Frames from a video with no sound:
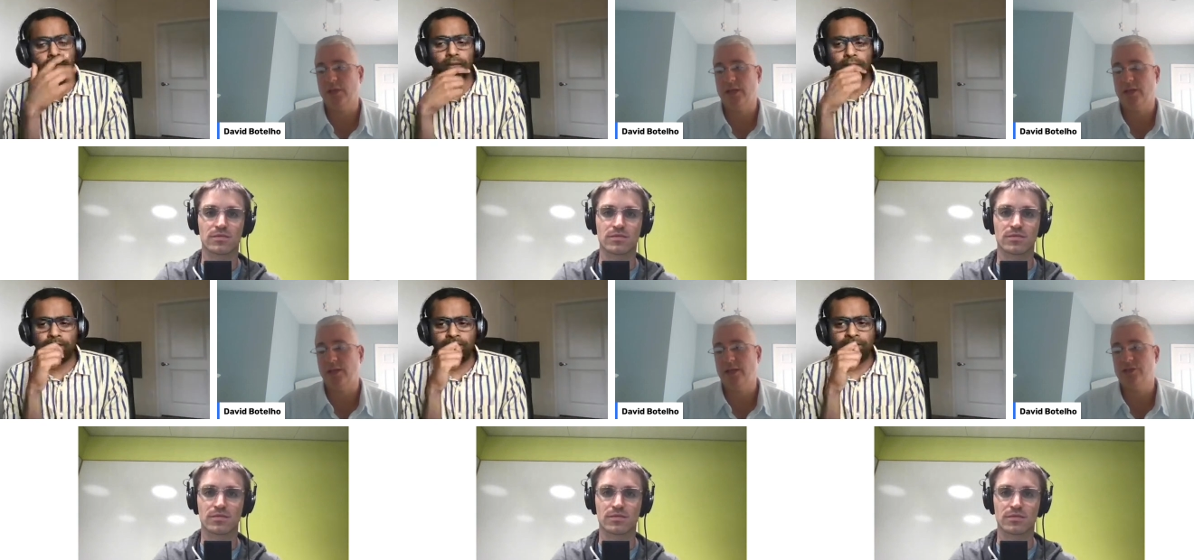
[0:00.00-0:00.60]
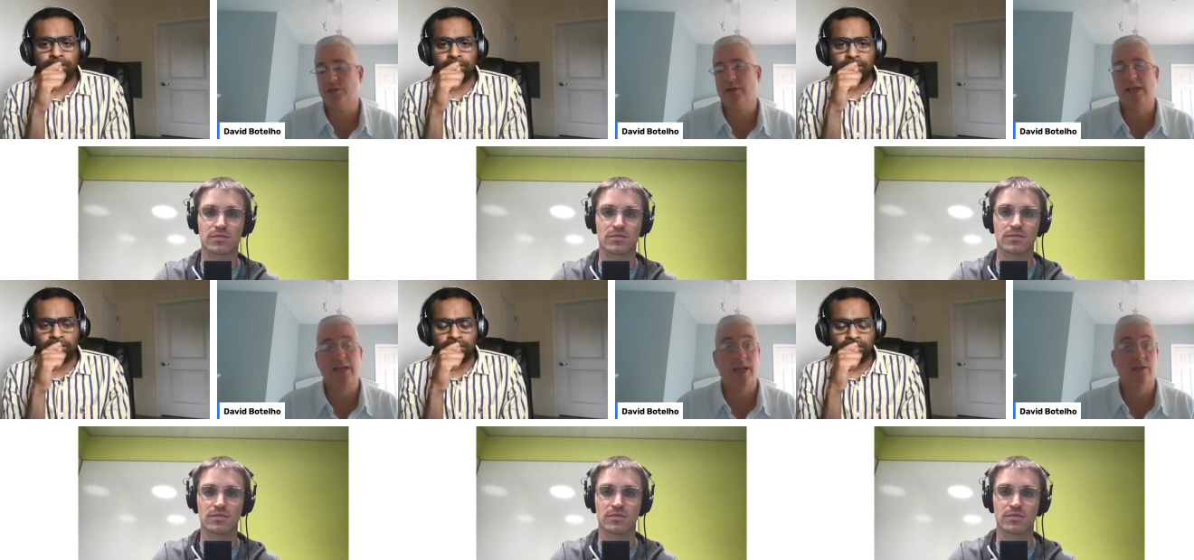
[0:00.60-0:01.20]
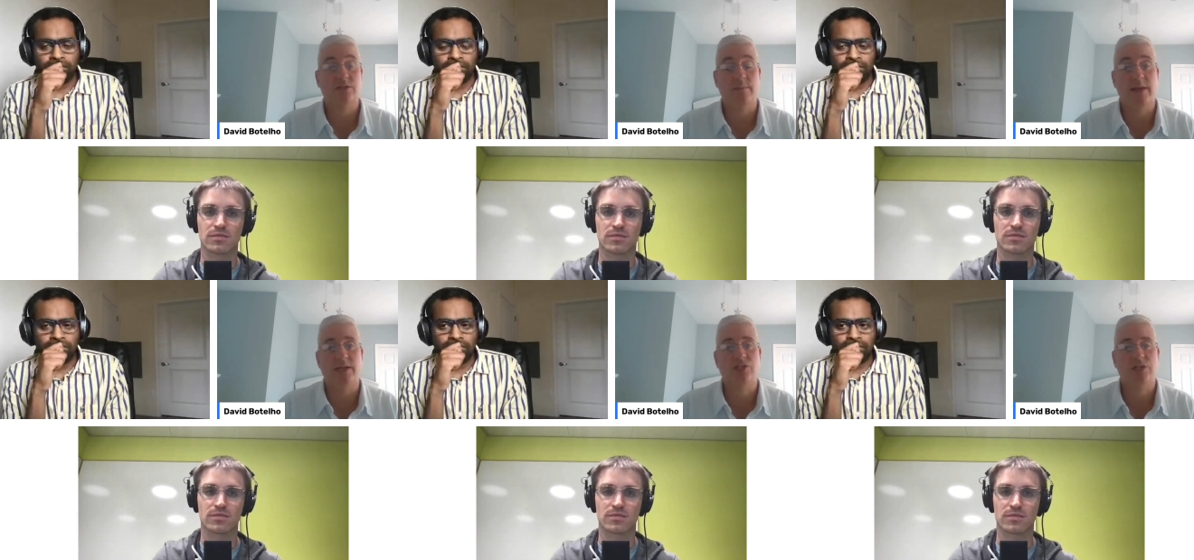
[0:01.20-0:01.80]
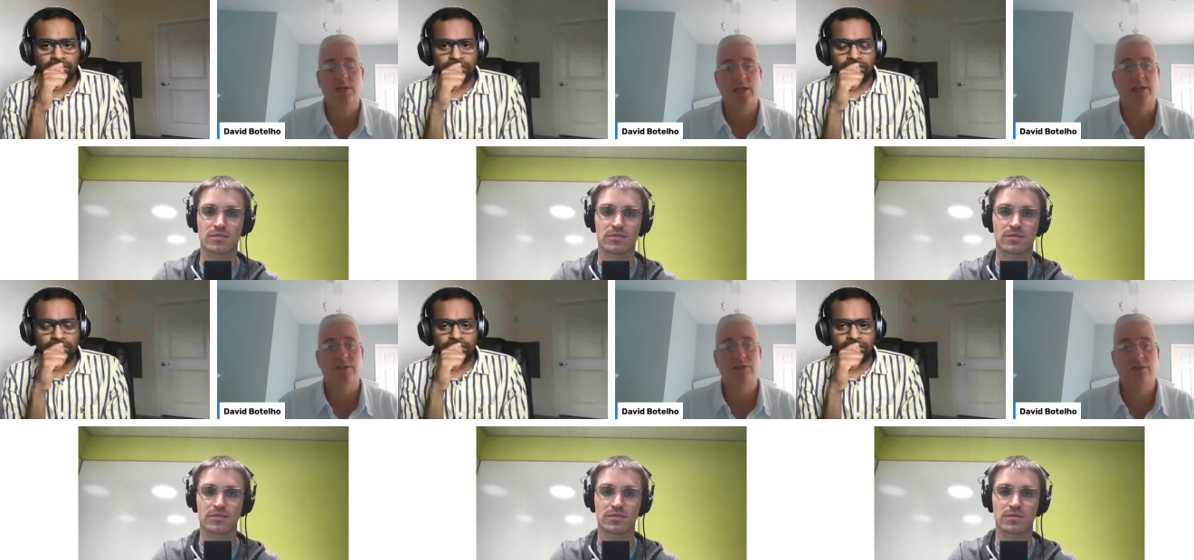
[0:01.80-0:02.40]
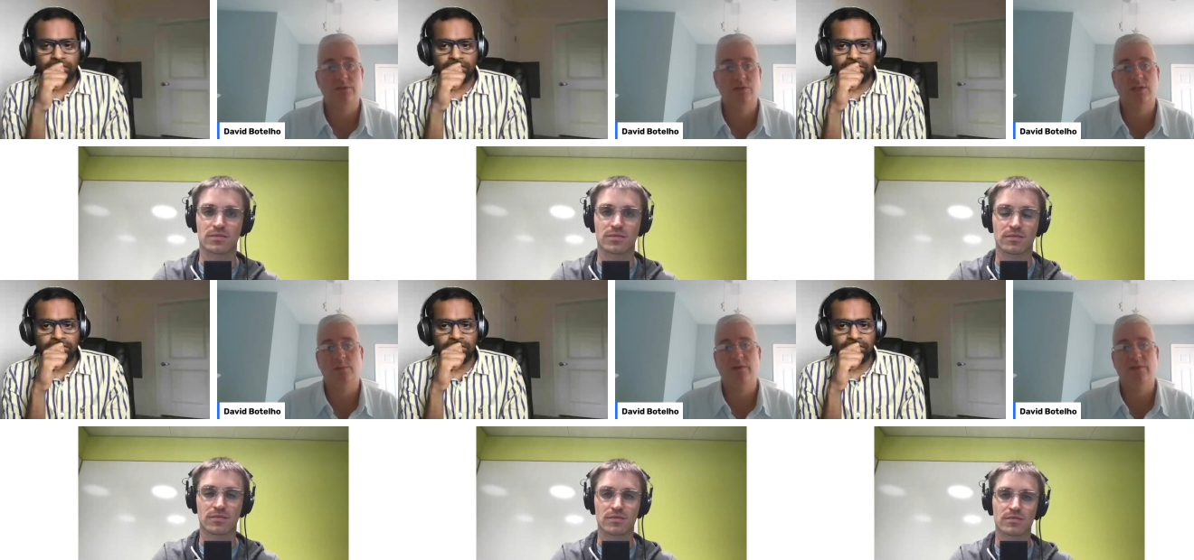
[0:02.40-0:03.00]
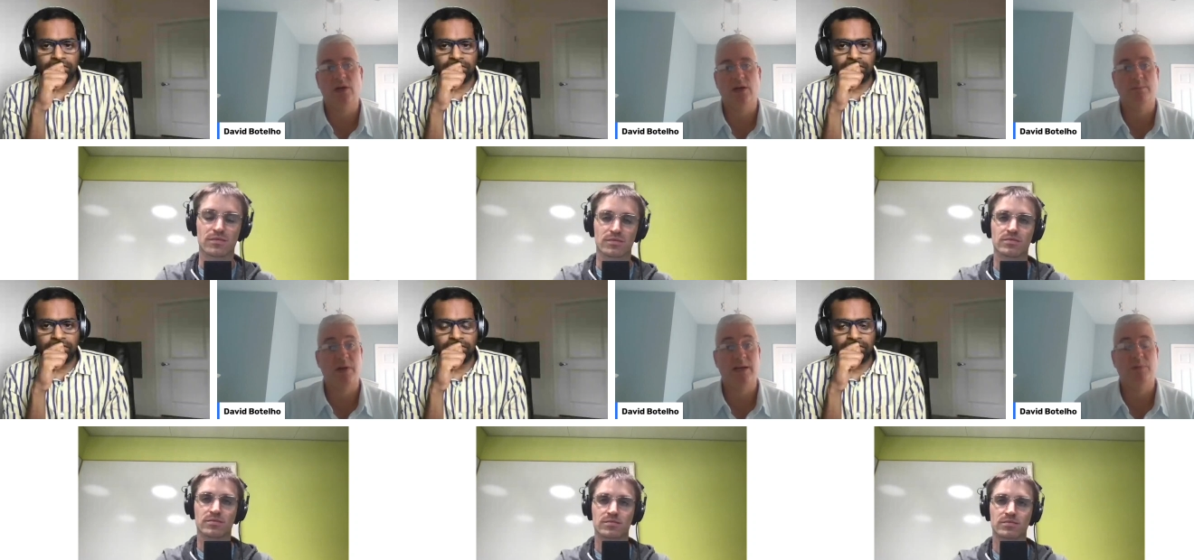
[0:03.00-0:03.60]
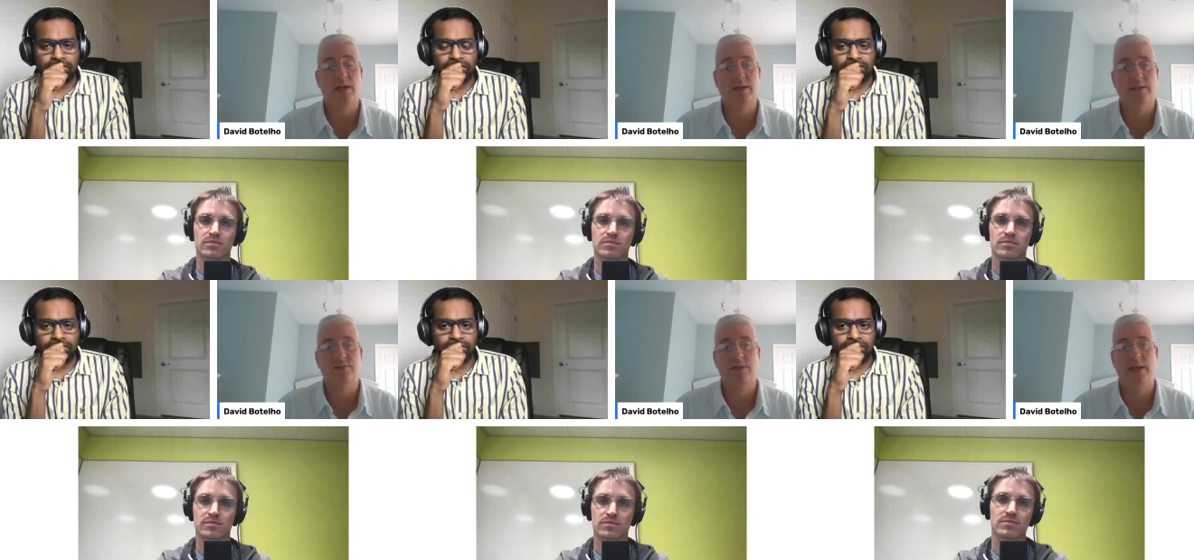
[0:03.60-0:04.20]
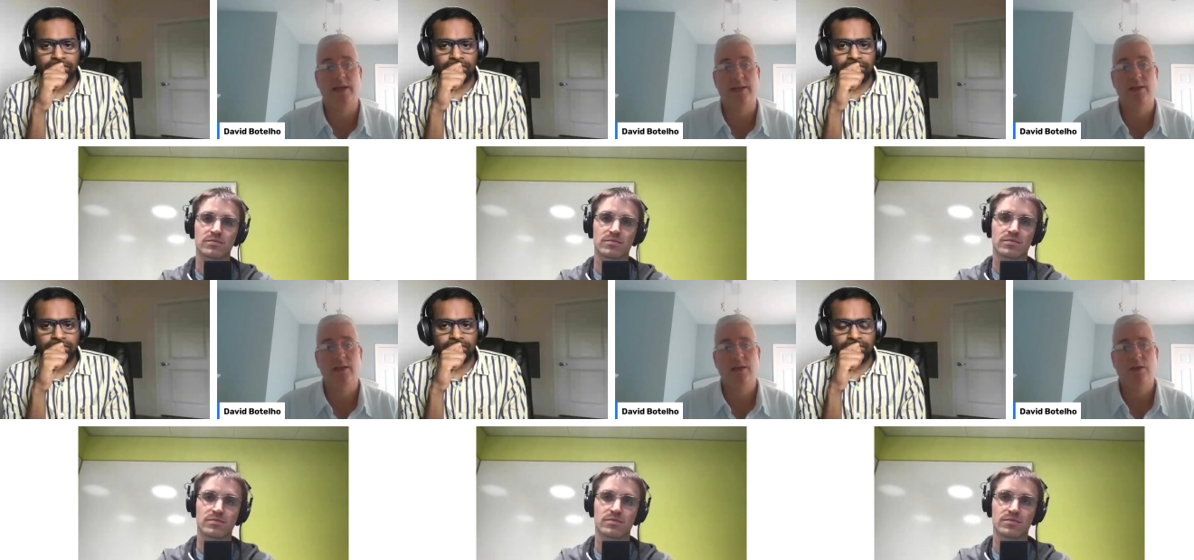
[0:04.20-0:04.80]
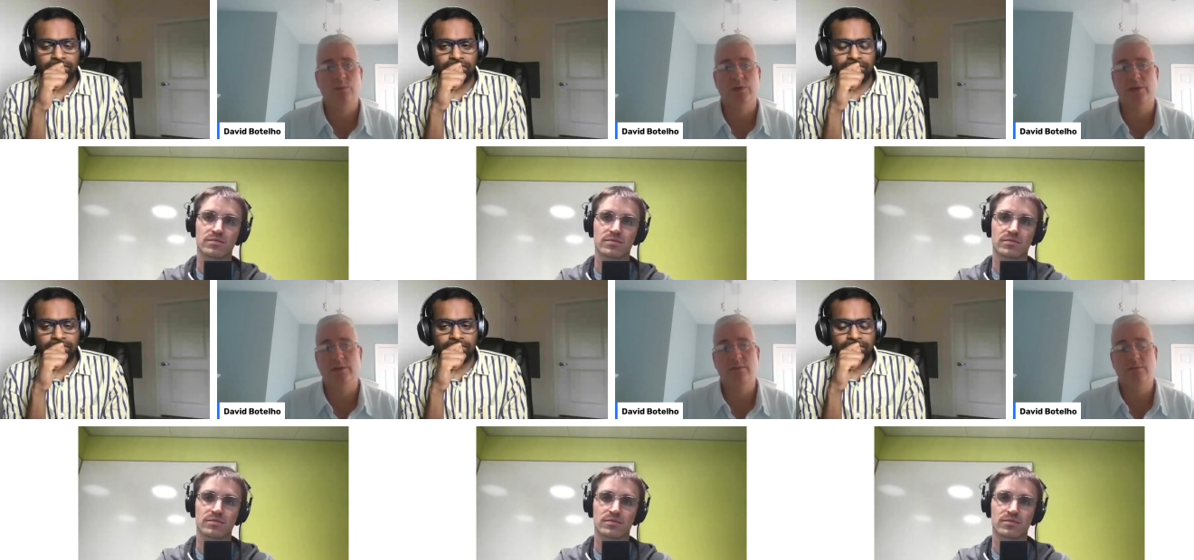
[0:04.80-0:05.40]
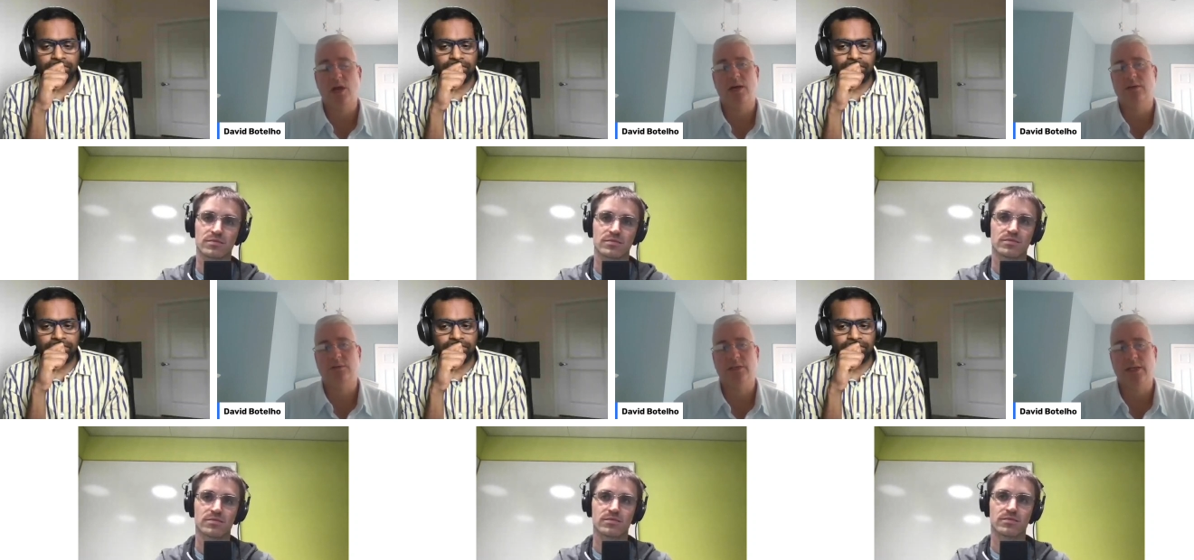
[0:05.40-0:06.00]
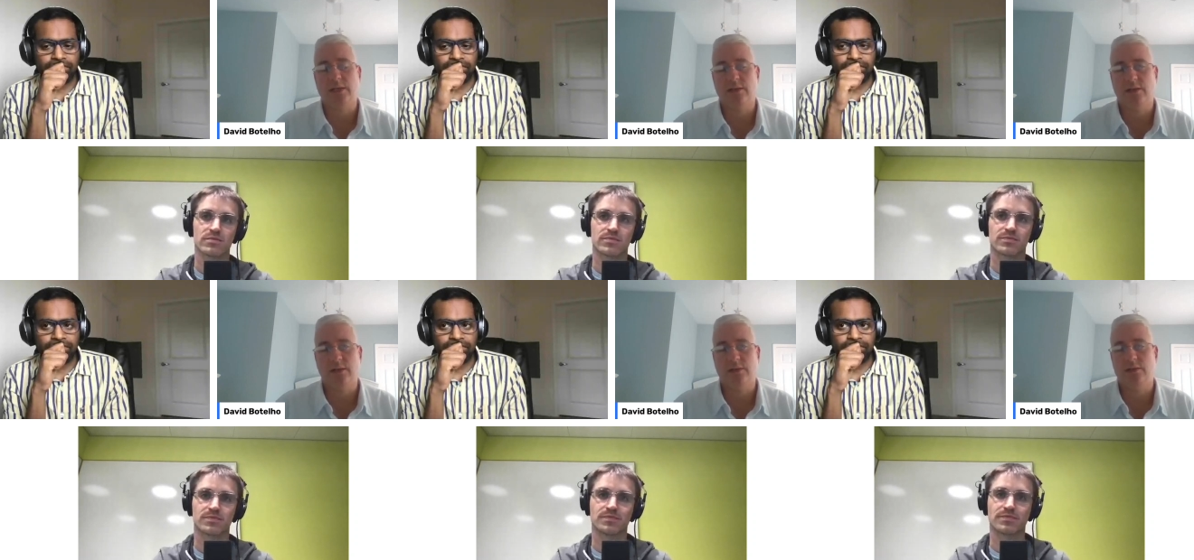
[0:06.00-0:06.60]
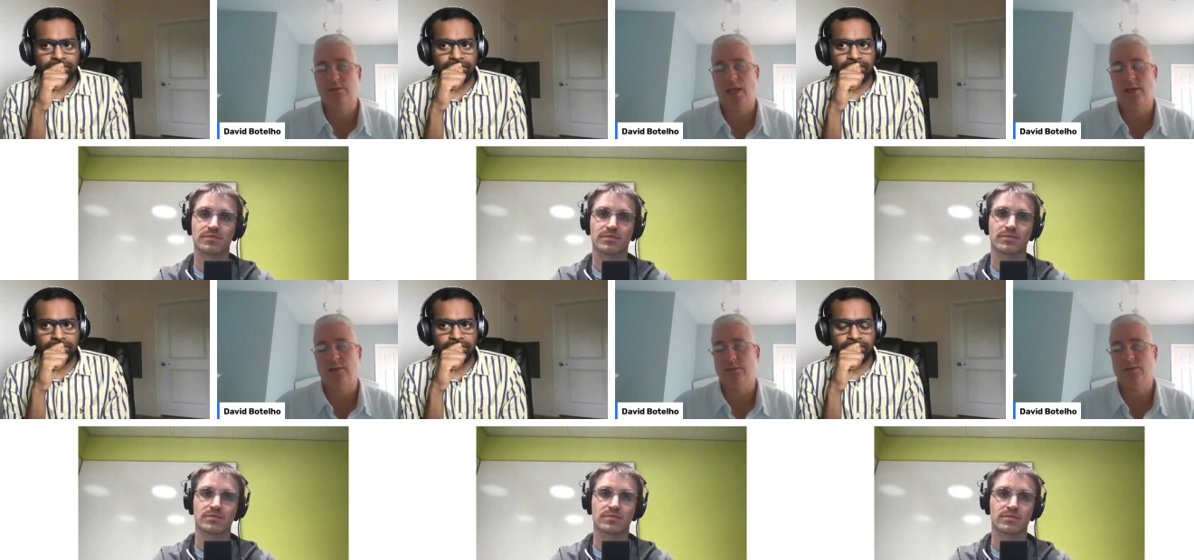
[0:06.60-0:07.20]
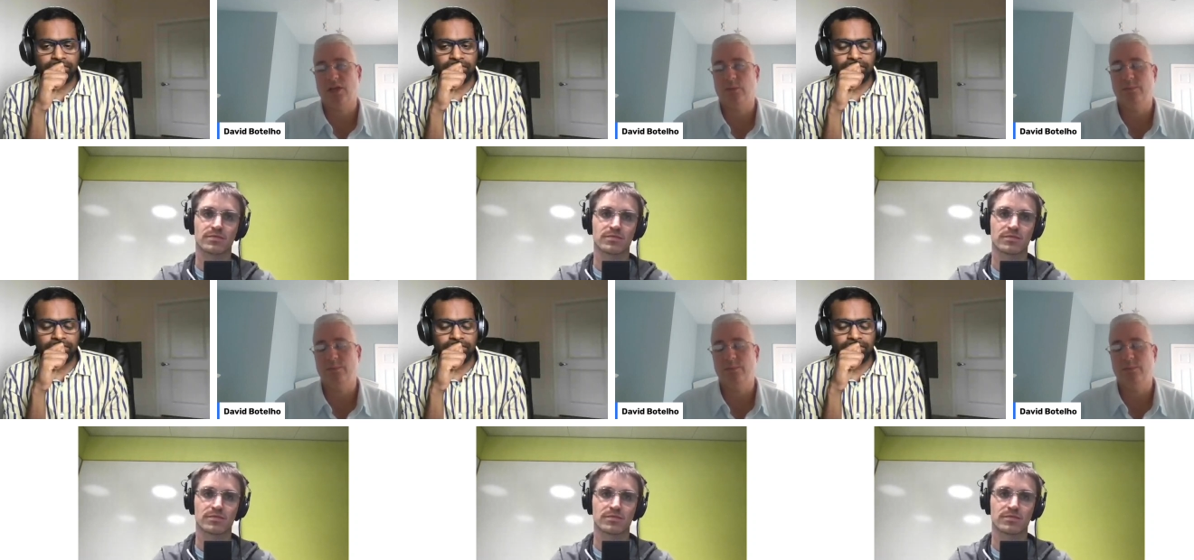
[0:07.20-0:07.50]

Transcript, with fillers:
Speaker 1: integrating Chaos Mesh into some of our pipelines that would not only uh, handle, you know,